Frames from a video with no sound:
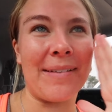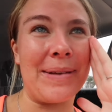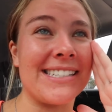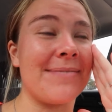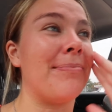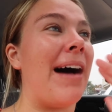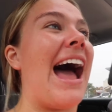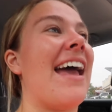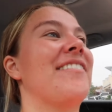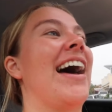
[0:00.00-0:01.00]
Because
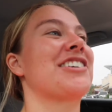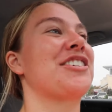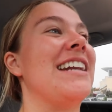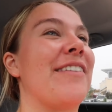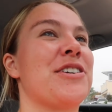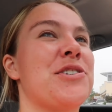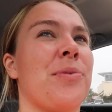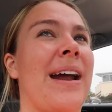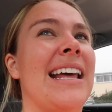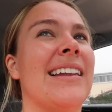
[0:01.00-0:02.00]
I have actually never
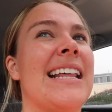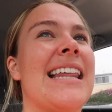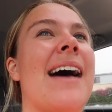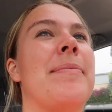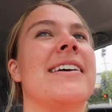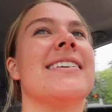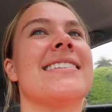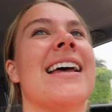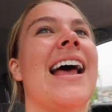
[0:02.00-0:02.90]
sweated like that because